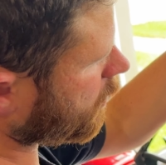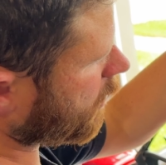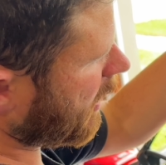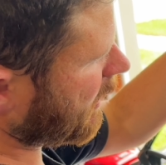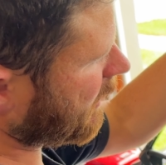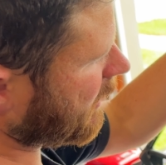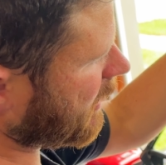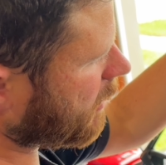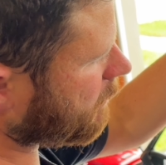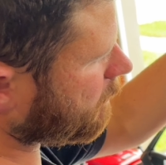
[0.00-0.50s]
I
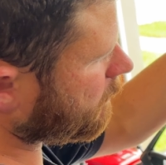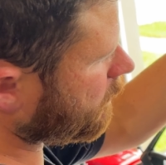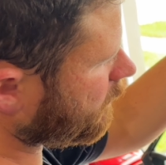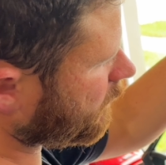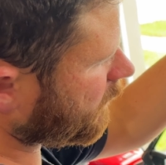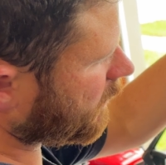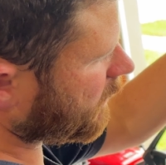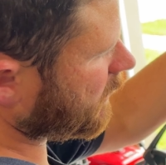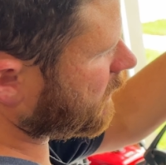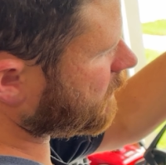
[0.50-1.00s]
kept
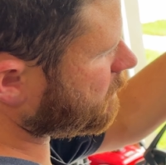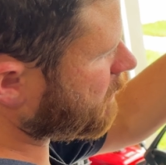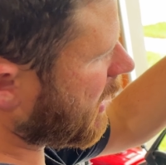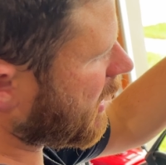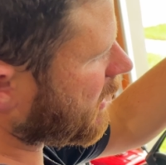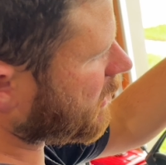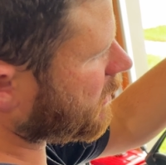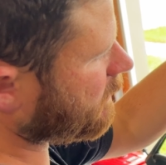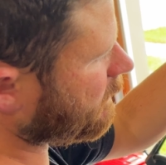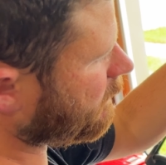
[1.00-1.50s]
moving these
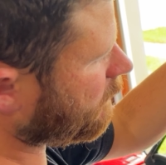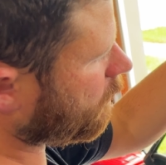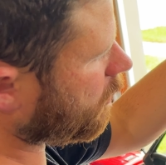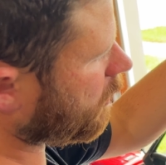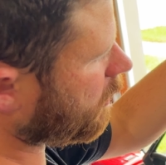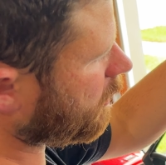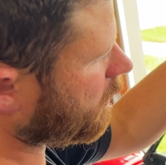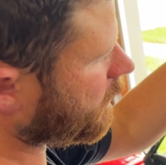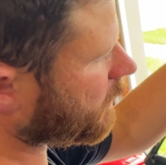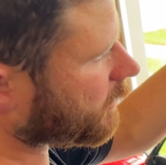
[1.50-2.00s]
back and
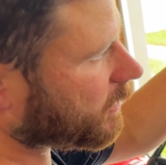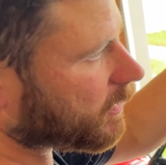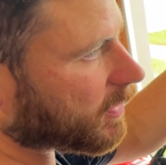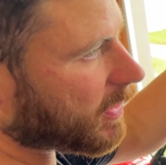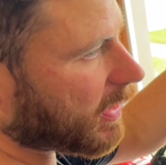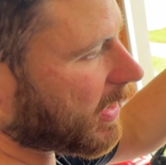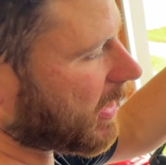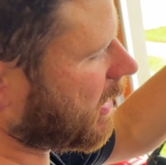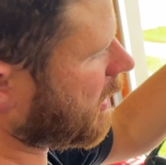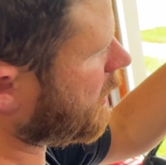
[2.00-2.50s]
forth
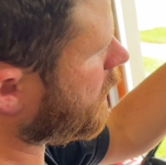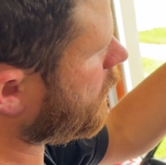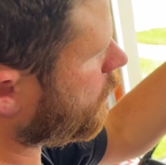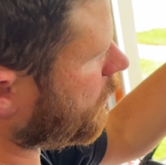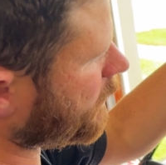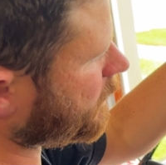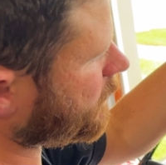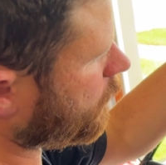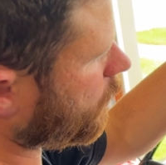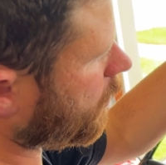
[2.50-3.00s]
and it
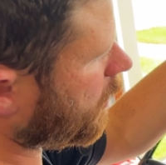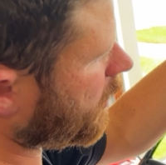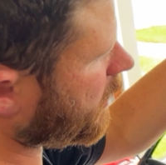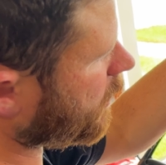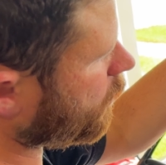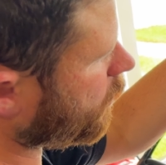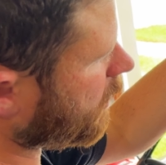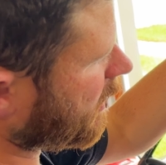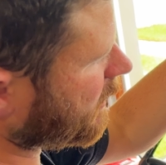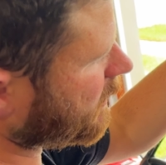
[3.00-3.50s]
wasn't working.
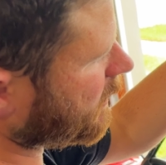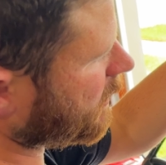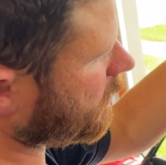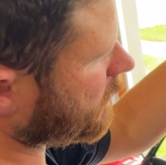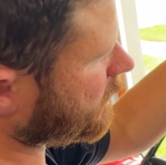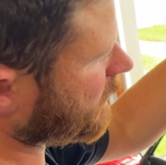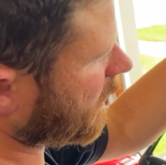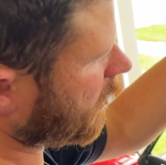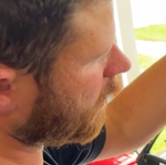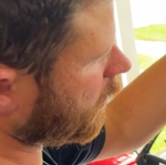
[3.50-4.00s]
What I did
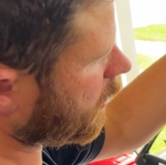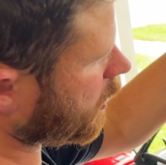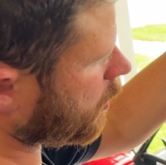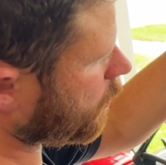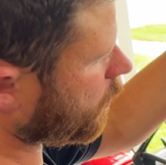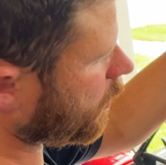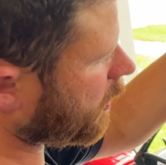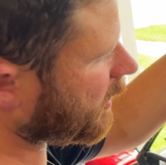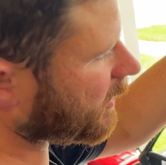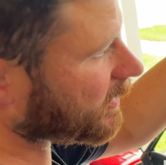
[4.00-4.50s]
is I
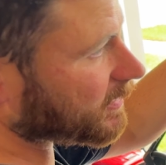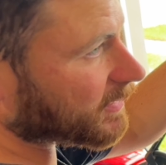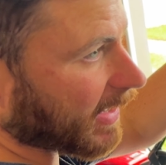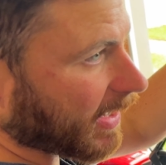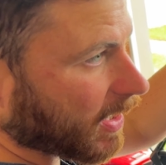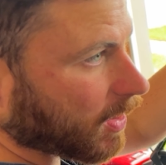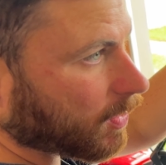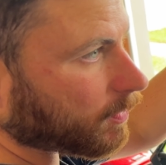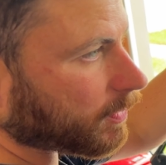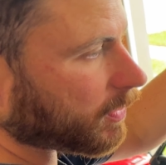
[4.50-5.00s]
lowered it
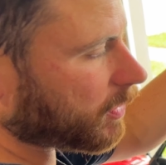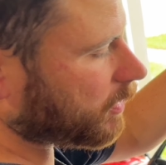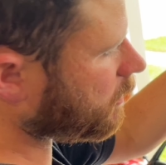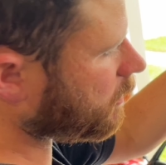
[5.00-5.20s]
down